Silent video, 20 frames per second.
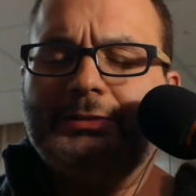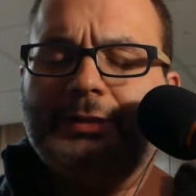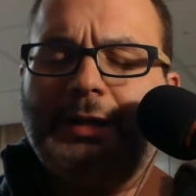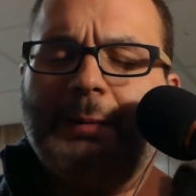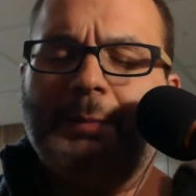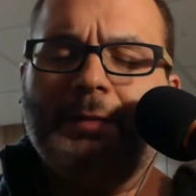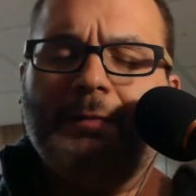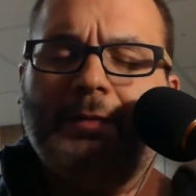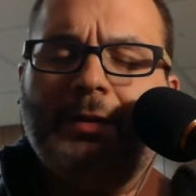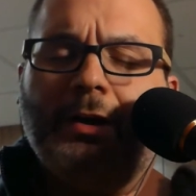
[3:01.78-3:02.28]

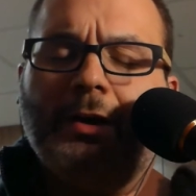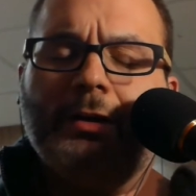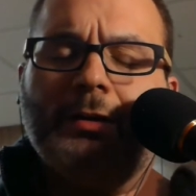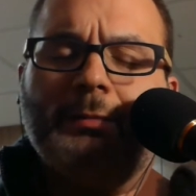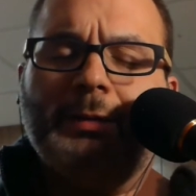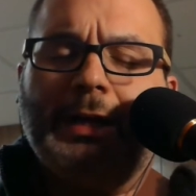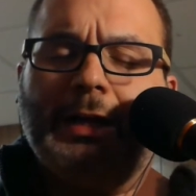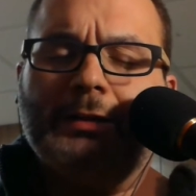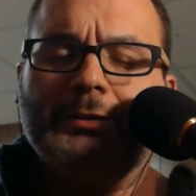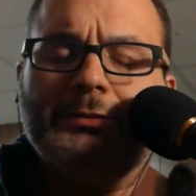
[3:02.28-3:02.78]
tends to drop the
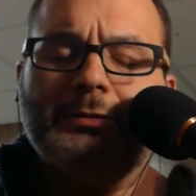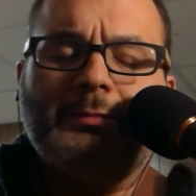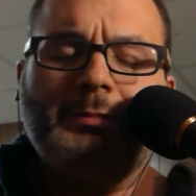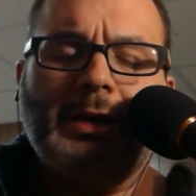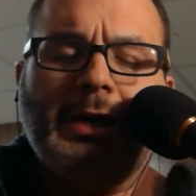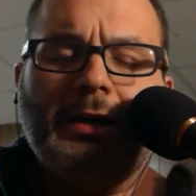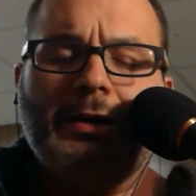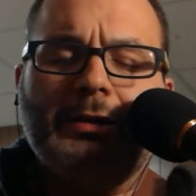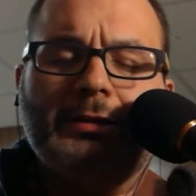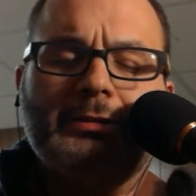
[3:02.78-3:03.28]
volume
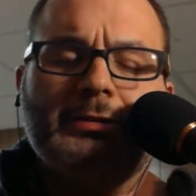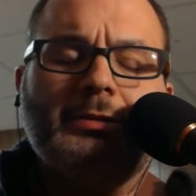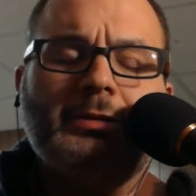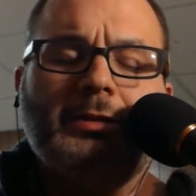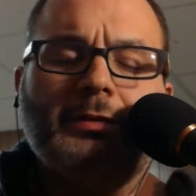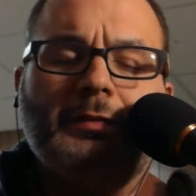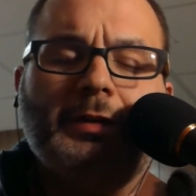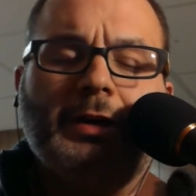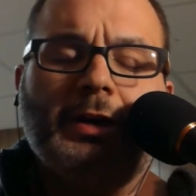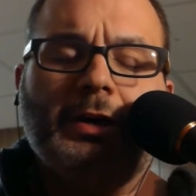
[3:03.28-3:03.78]
down. So I'm not
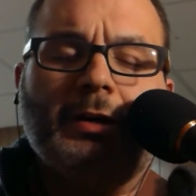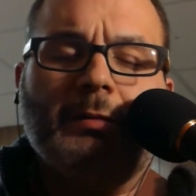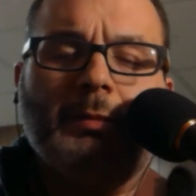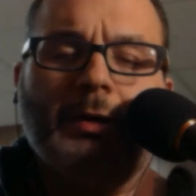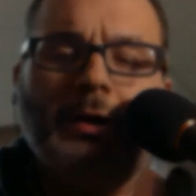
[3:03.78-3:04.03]
going to turn the